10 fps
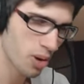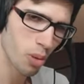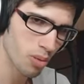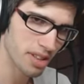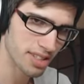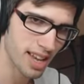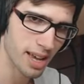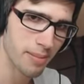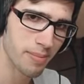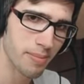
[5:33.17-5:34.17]
are all the
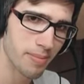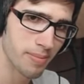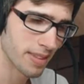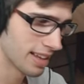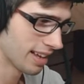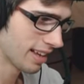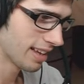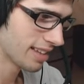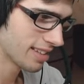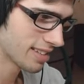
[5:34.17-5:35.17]
same.
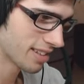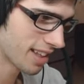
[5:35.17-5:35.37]
So